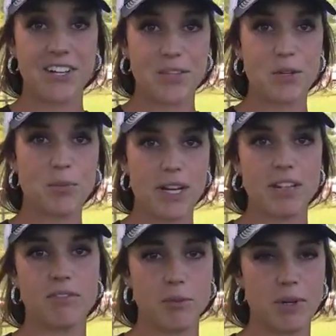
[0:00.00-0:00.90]
in a
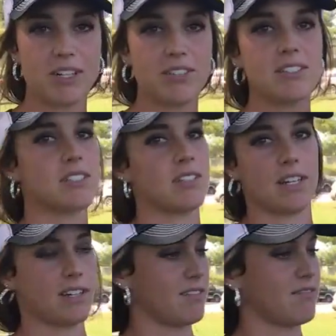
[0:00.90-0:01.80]
thoroughbred for barrels,
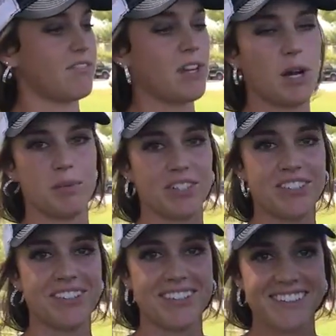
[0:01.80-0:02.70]
they're phenomenal.